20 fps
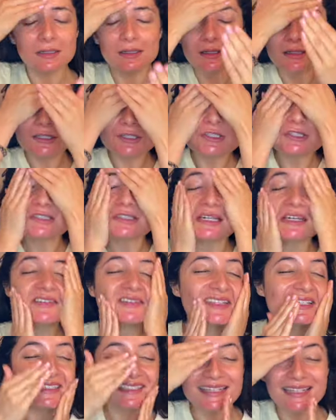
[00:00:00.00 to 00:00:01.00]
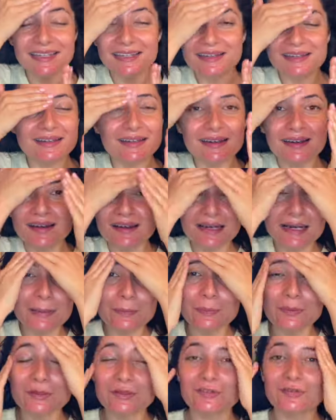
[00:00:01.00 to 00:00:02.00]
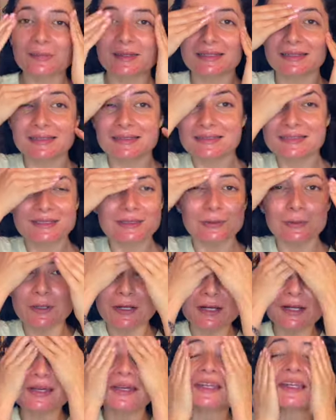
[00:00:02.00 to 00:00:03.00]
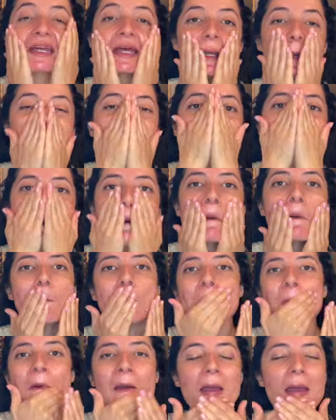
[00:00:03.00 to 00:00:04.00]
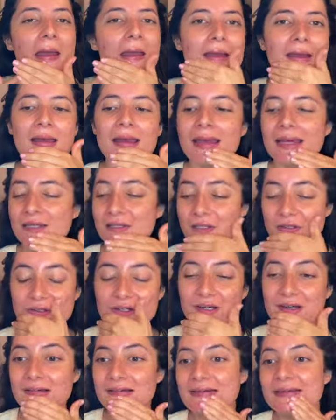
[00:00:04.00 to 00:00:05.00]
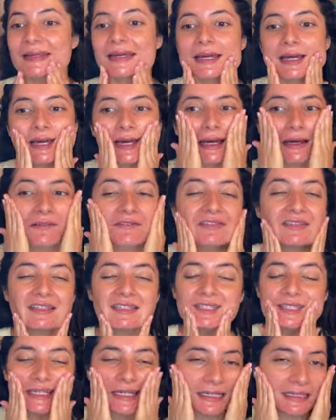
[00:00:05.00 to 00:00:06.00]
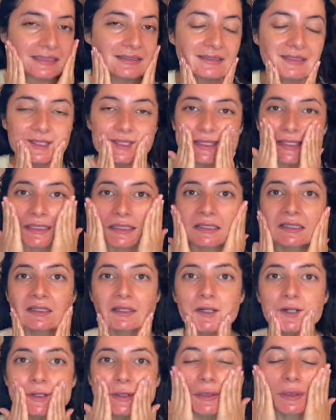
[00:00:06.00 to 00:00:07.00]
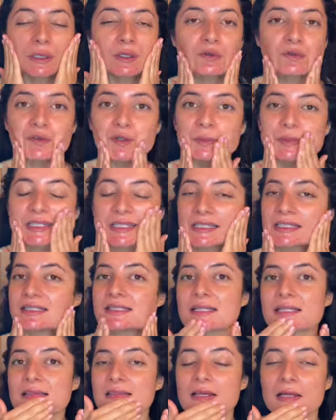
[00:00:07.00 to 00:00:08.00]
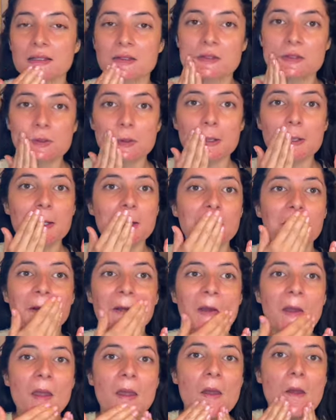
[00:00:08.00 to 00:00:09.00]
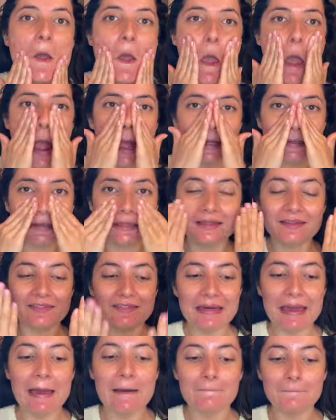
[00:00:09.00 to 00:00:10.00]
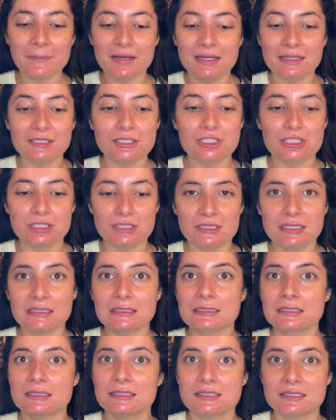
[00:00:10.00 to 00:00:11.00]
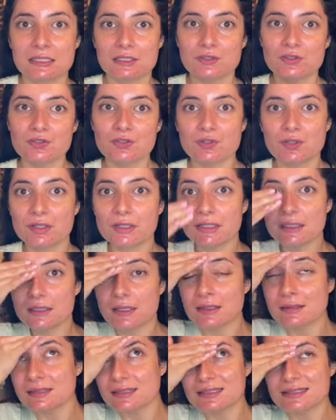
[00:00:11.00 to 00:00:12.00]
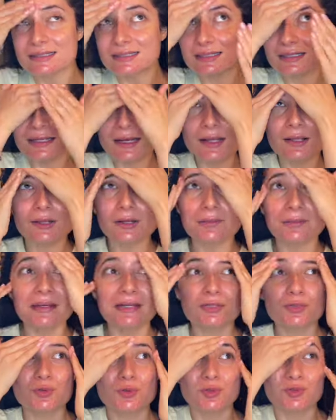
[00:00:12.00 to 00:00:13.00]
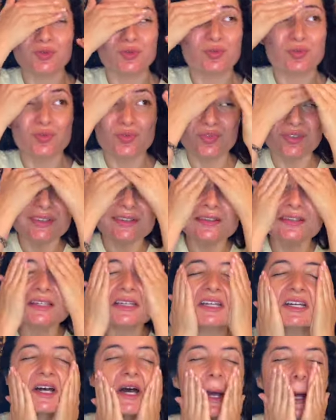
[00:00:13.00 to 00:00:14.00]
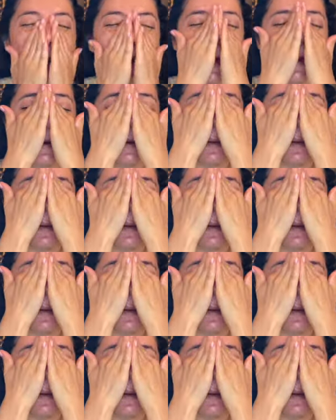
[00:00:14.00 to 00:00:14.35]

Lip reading: you just have to take a couple of minutes to work it in. And you're not gonna have the tints, you know, from Tinted Sunscreen. I think that much Tinted Sunscreen, unless the color match was really good,